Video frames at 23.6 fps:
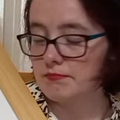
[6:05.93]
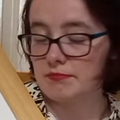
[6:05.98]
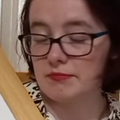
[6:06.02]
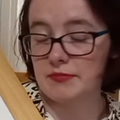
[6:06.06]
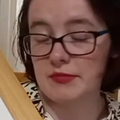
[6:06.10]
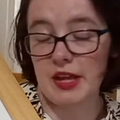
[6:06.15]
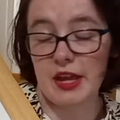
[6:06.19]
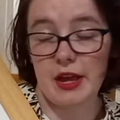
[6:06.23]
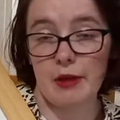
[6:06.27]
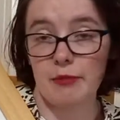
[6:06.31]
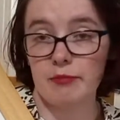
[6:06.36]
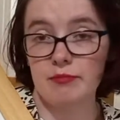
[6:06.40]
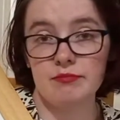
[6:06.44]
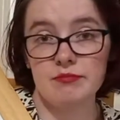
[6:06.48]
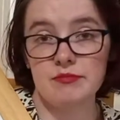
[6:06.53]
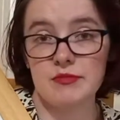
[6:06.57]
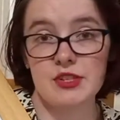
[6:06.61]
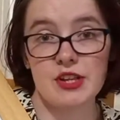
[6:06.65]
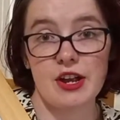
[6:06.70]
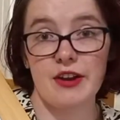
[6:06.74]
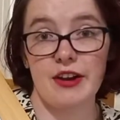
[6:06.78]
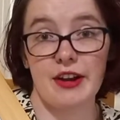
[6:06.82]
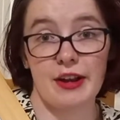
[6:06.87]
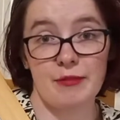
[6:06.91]
Yeah,
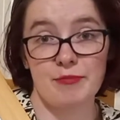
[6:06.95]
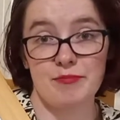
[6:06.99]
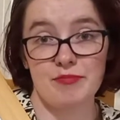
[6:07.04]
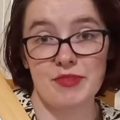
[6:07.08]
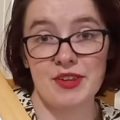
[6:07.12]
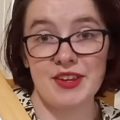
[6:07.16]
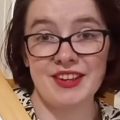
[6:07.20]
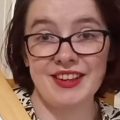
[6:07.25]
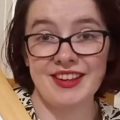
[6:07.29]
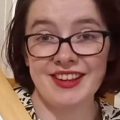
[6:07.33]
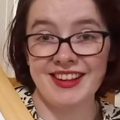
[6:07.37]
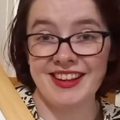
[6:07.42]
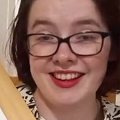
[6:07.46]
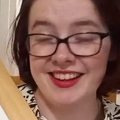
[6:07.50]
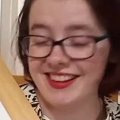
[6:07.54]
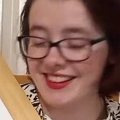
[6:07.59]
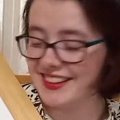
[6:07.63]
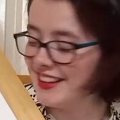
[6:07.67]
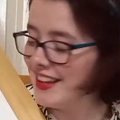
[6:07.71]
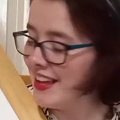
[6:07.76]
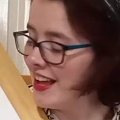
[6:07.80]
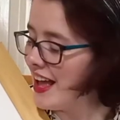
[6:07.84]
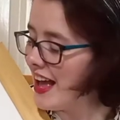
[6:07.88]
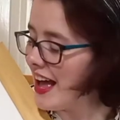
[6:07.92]
sorry.
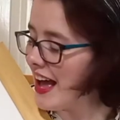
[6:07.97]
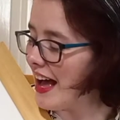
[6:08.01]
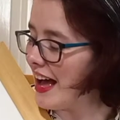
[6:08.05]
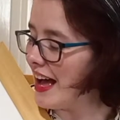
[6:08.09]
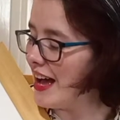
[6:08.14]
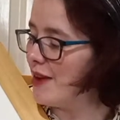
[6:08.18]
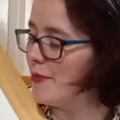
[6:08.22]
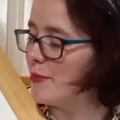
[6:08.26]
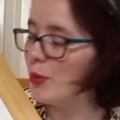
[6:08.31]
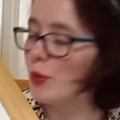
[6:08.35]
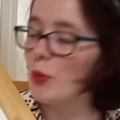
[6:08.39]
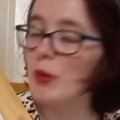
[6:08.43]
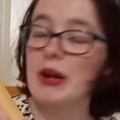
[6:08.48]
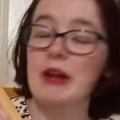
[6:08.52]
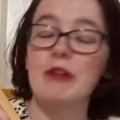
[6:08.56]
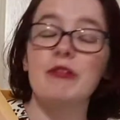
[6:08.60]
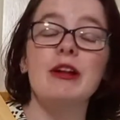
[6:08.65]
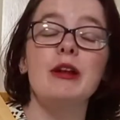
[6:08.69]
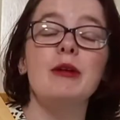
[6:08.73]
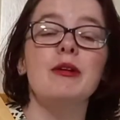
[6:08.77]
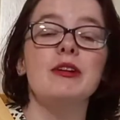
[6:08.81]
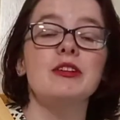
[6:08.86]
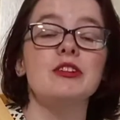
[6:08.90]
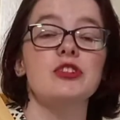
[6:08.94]
But what I really
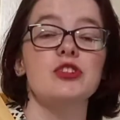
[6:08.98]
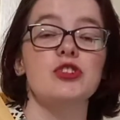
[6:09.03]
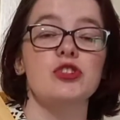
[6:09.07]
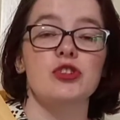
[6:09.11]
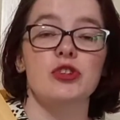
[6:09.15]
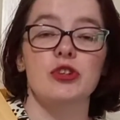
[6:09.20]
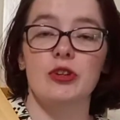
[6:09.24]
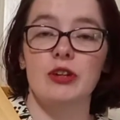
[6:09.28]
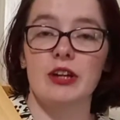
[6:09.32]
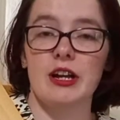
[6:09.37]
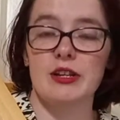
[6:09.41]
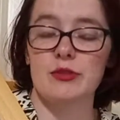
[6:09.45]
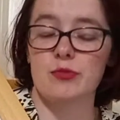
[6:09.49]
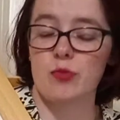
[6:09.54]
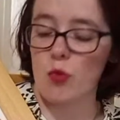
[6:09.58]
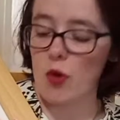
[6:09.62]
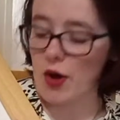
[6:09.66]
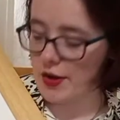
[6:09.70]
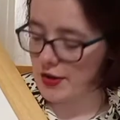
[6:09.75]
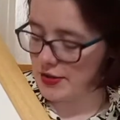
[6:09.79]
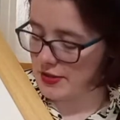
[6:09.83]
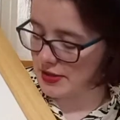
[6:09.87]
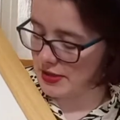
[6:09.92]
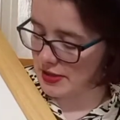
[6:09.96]
wanted to show you guys
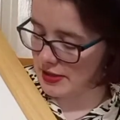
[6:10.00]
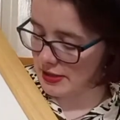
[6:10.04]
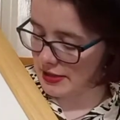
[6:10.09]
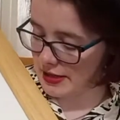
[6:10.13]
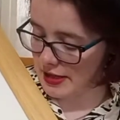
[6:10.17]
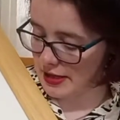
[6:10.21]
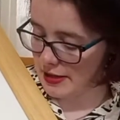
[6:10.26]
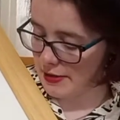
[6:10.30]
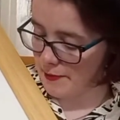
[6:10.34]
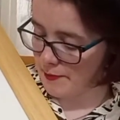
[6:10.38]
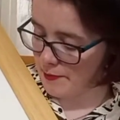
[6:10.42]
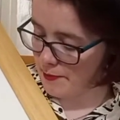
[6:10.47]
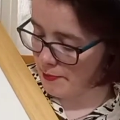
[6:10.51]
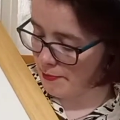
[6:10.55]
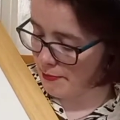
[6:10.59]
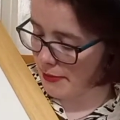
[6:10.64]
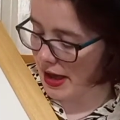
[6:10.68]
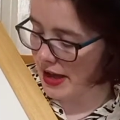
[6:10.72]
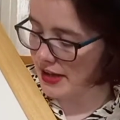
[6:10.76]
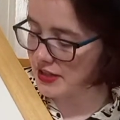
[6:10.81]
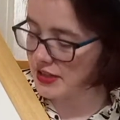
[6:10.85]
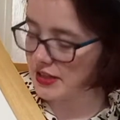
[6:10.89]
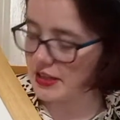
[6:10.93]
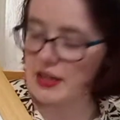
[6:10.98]
was the
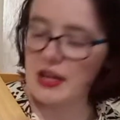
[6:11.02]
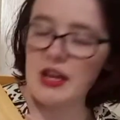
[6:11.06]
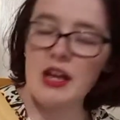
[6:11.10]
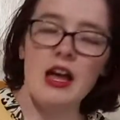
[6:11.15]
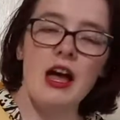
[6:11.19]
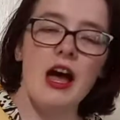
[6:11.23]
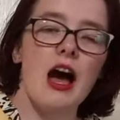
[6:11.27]
matting.